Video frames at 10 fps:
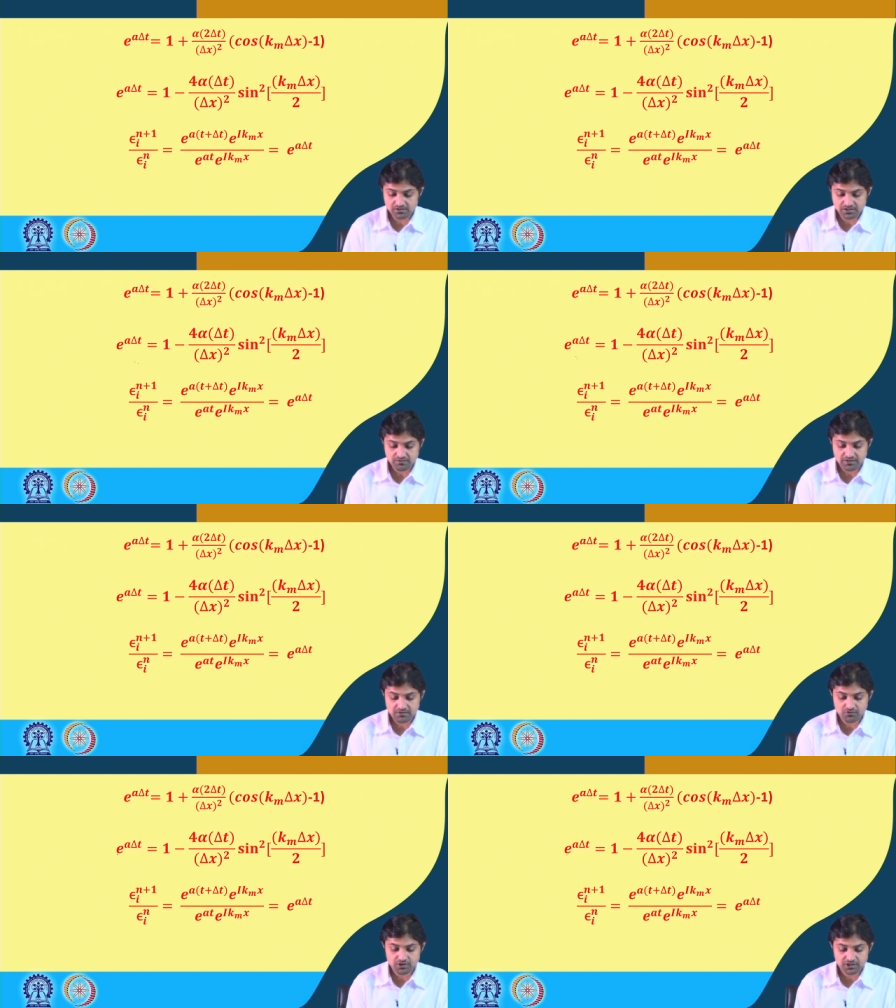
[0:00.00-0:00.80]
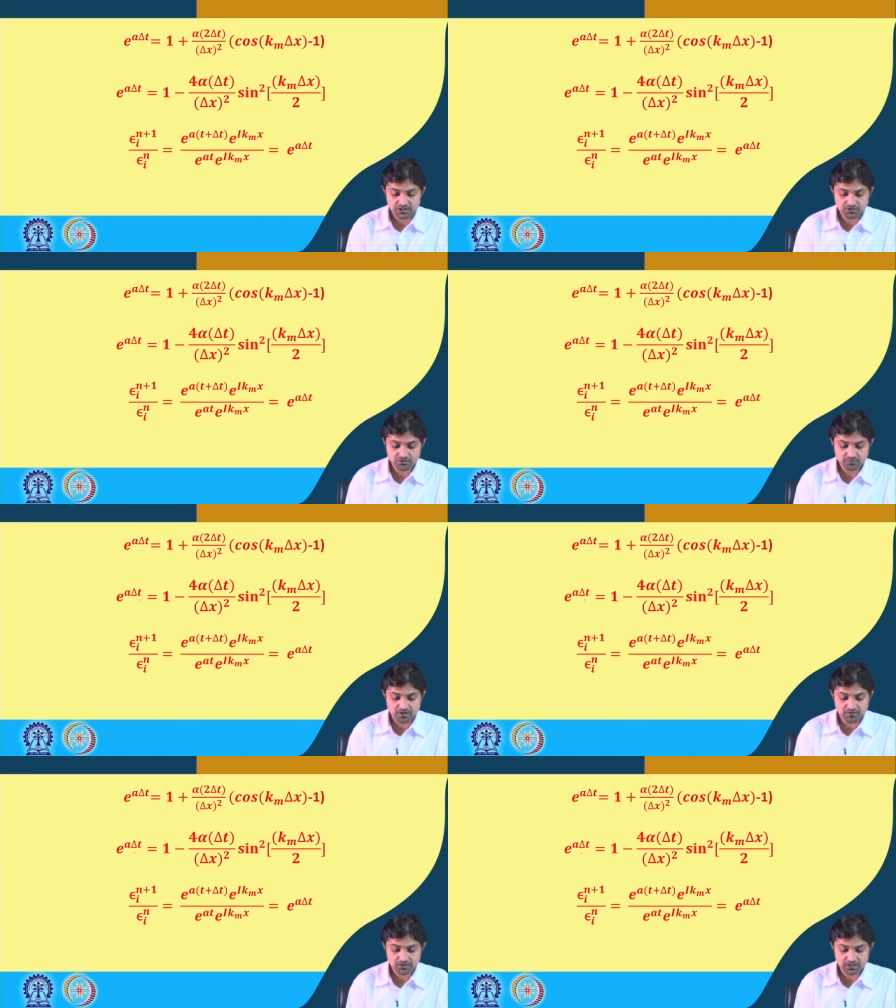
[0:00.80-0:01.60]
See, we have got e to the
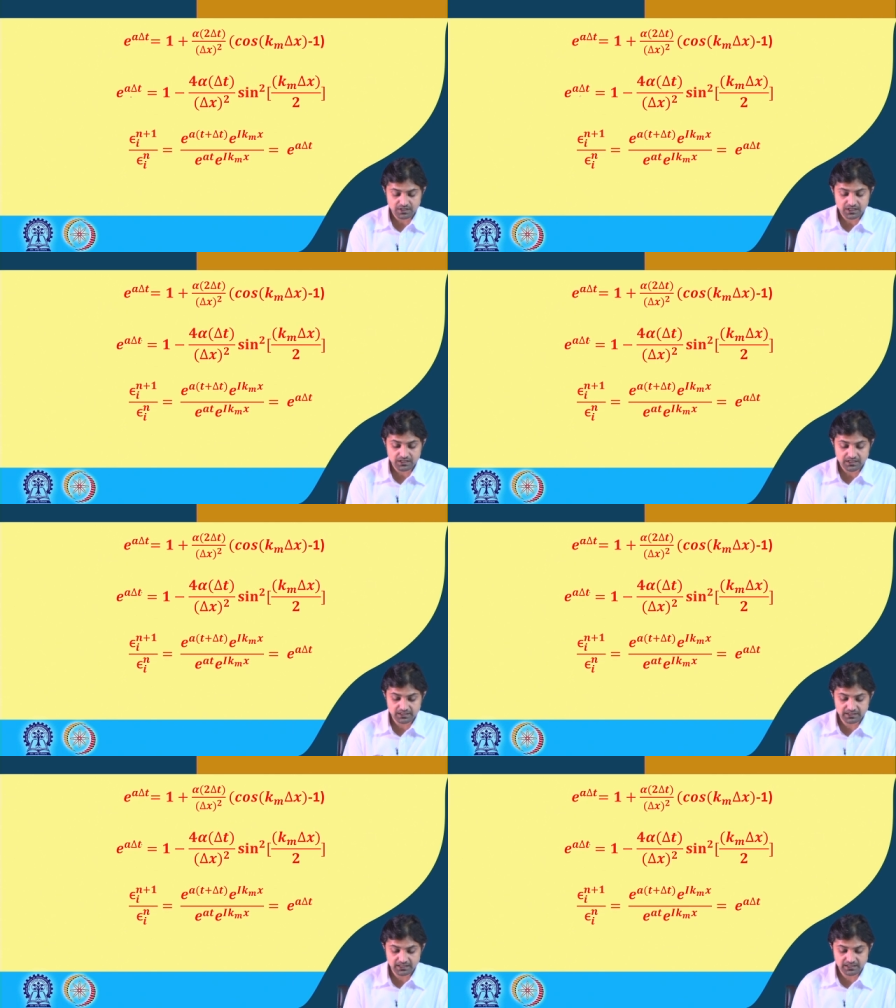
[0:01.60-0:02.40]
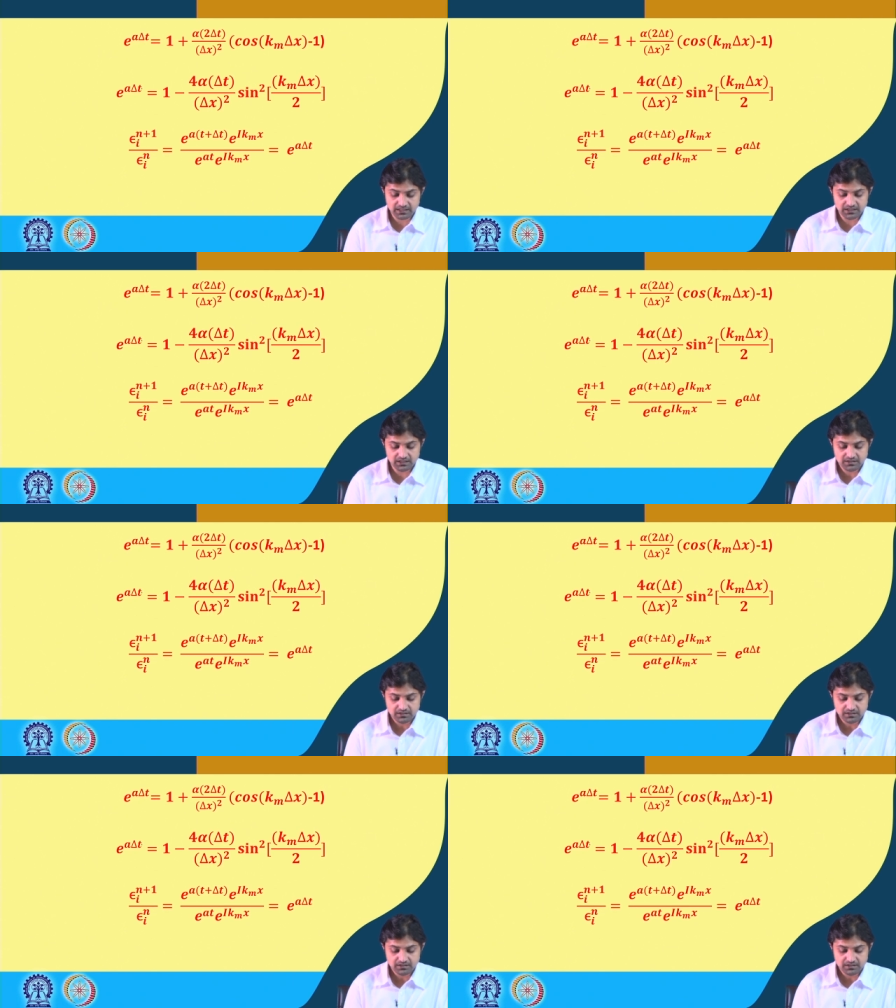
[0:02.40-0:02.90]
power a delta t.